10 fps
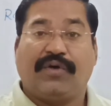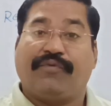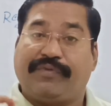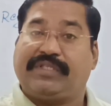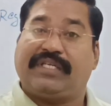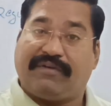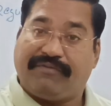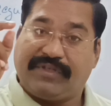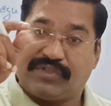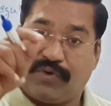which
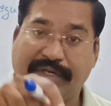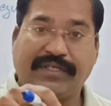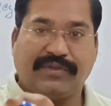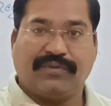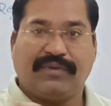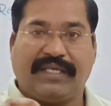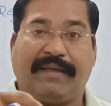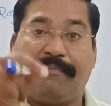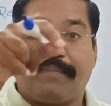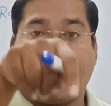is going to
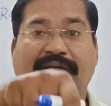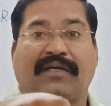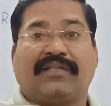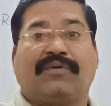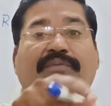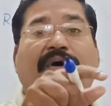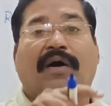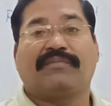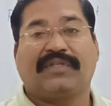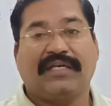impact on the whom?
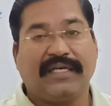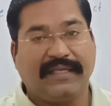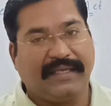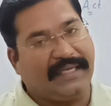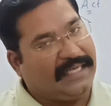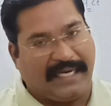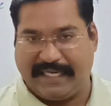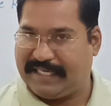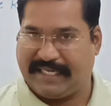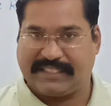On the
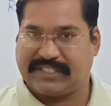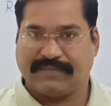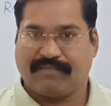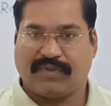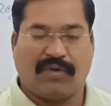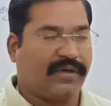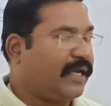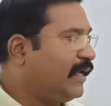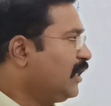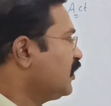Indians. Okay,